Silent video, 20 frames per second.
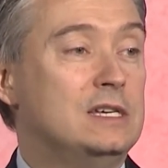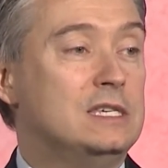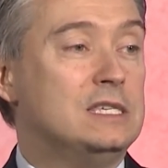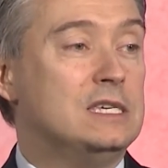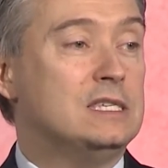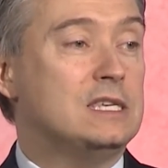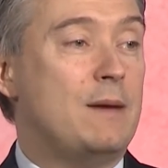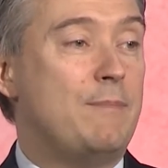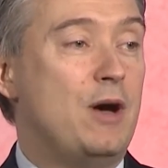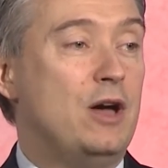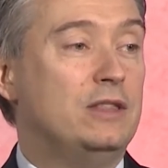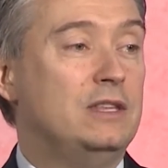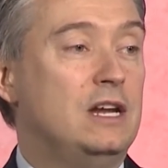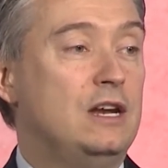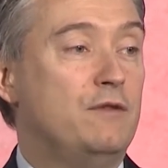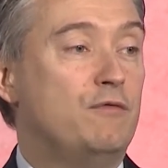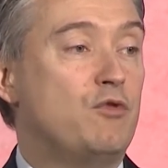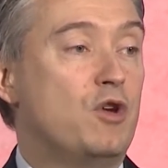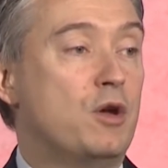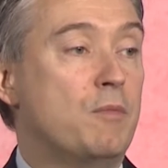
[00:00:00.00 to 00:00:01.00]
this is about
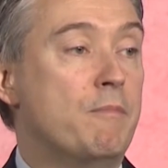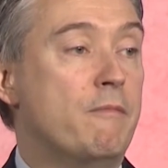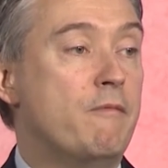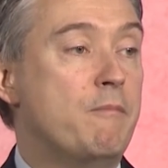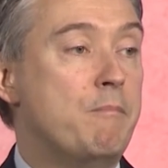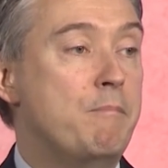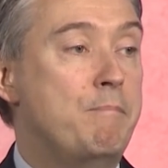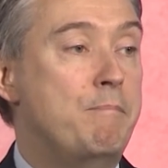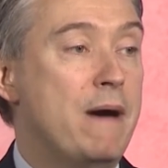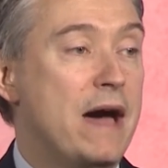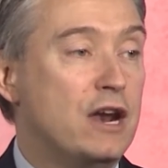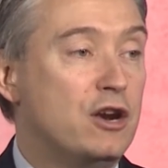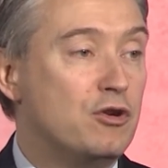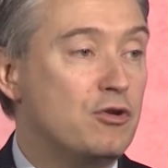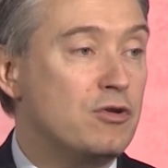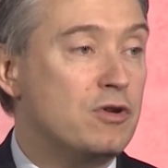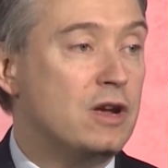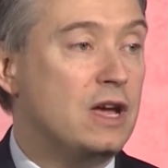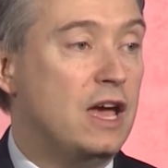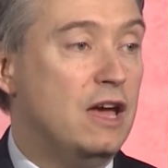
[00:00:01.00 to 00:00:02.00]
delivering
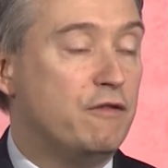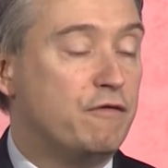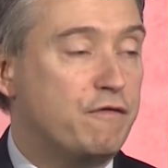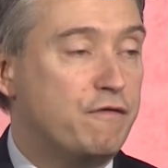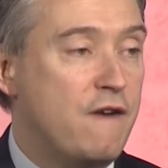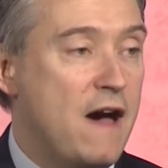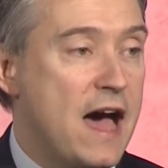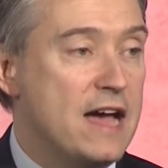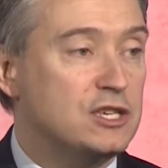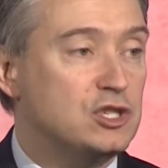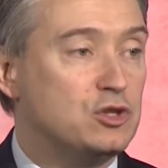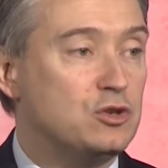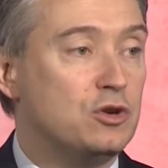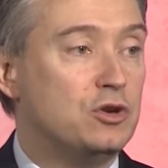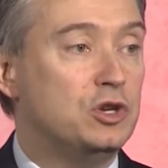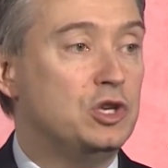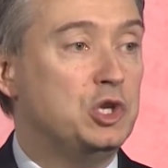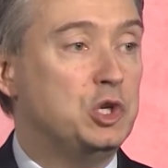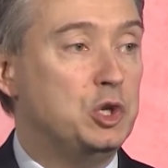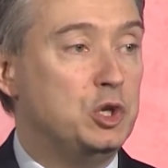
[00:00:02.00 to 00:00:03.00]
better and
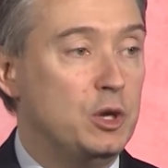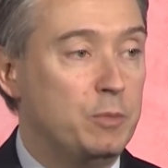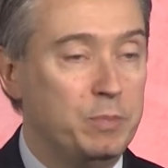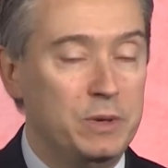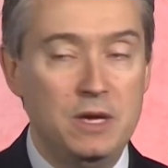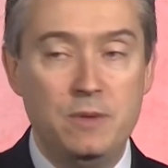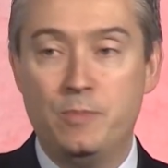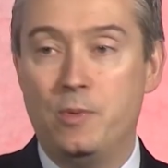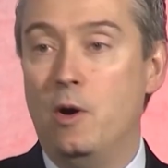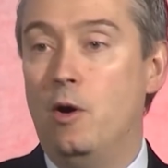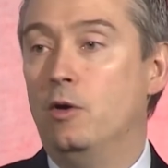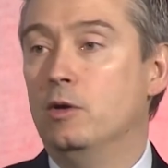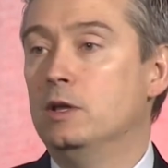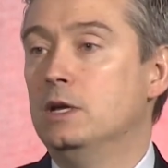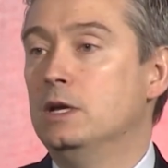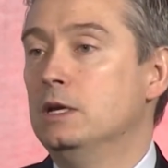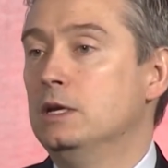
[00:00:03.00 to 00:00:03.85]
faster to the people